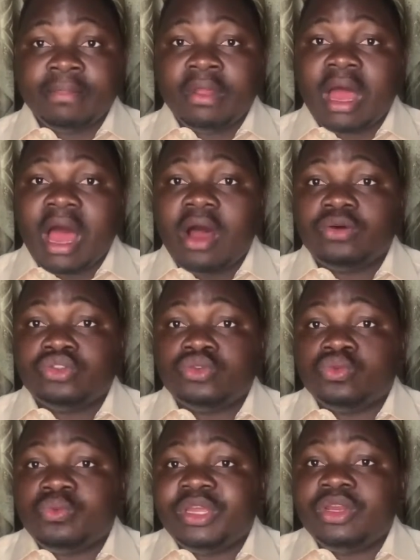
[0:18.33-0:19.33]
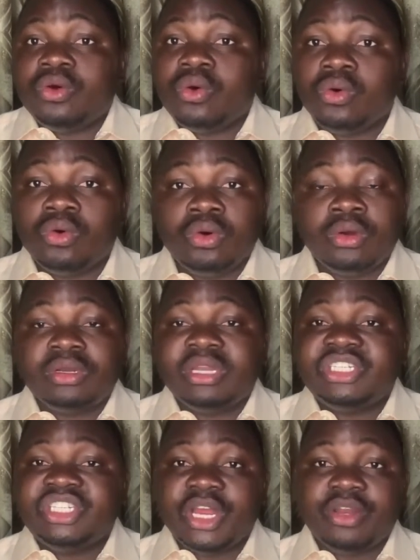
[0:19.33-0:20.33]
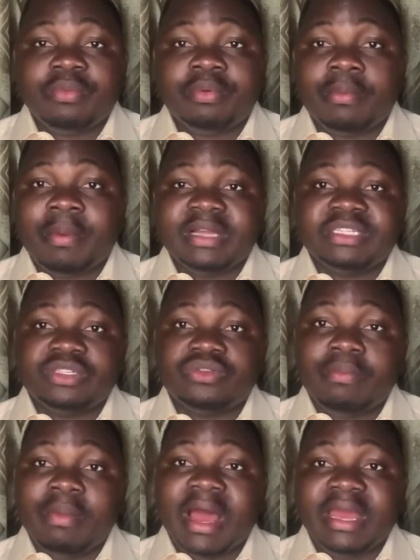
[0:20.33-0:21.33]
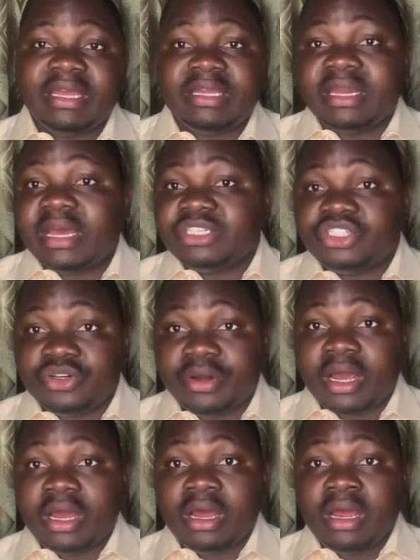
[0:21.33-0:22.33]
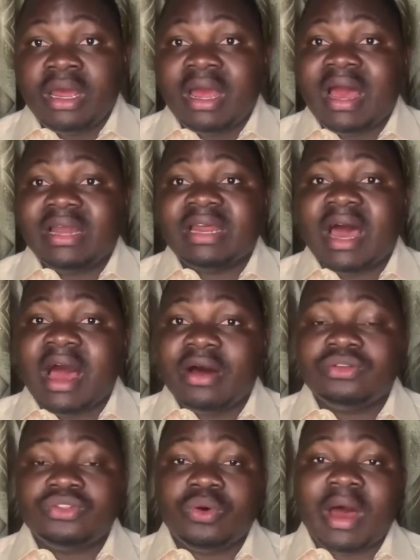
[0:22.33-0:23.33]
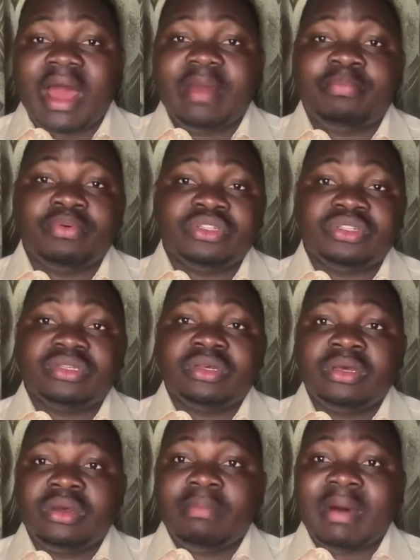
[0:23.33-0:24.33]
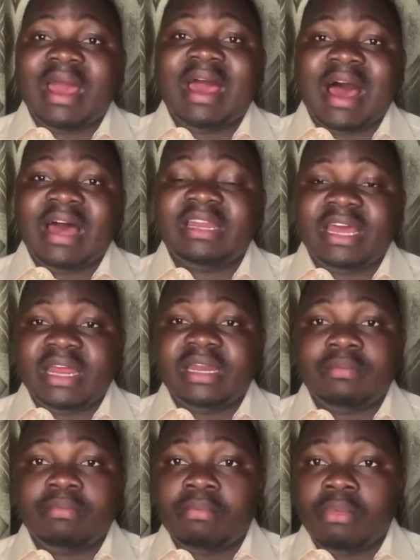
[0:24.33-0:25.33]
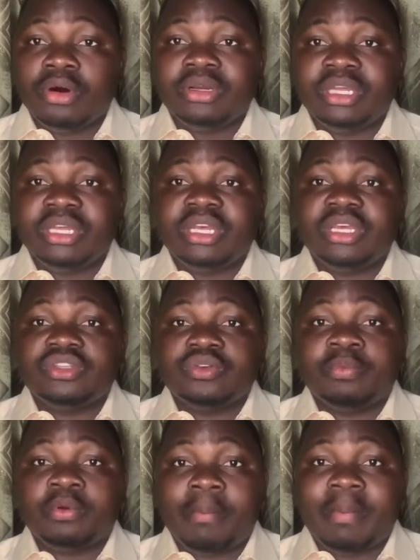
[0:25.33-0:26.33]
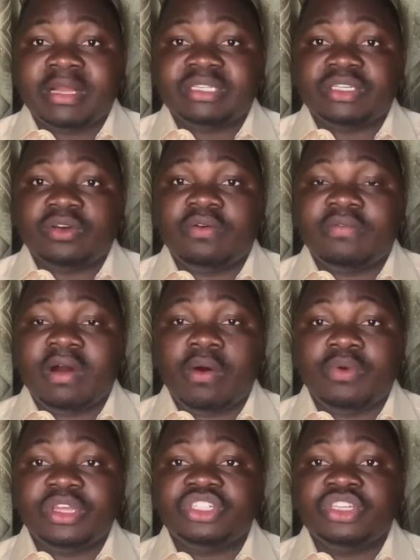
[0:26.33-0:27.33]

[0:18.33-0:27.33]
How do we know the genuine property to buy in Nigeria? And how do I put my hard-earned money into property over which